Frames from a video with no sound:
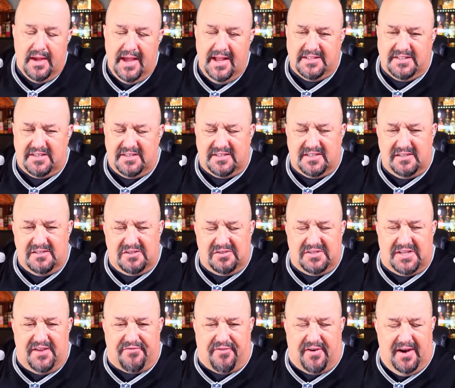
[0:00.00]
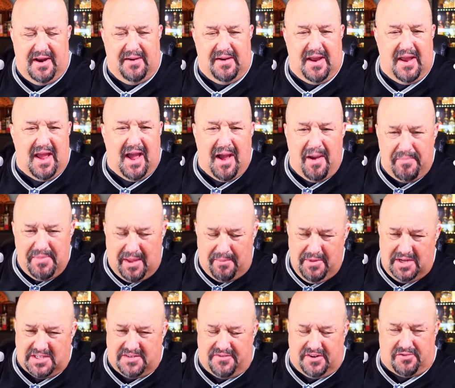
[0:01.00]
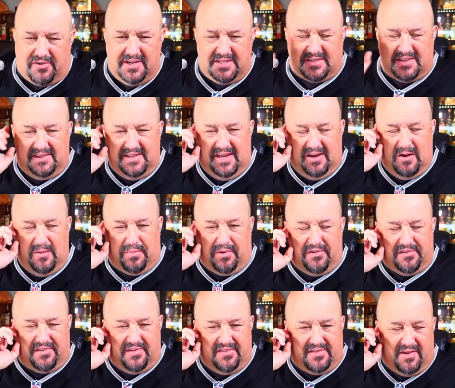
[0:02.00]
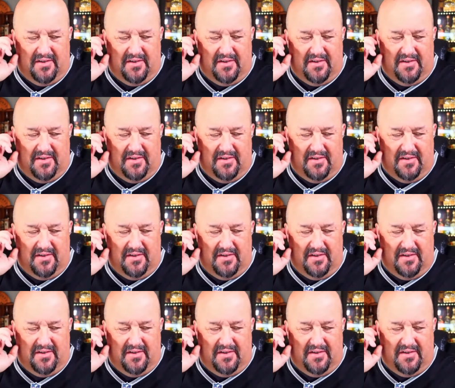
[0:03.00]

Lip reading: It's just a little different, and I'm not much of a Cristalino person,